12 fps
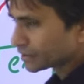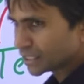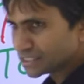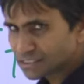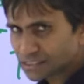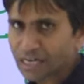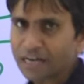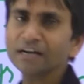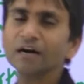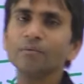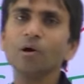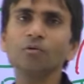concern
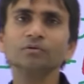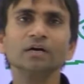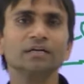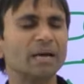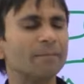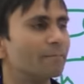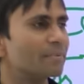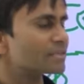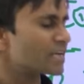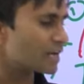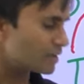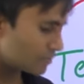about the
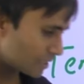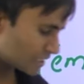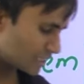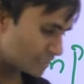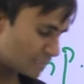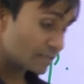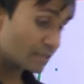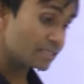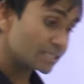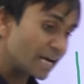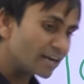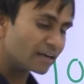temperature inversions
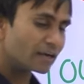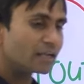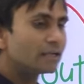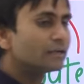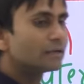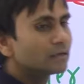recently.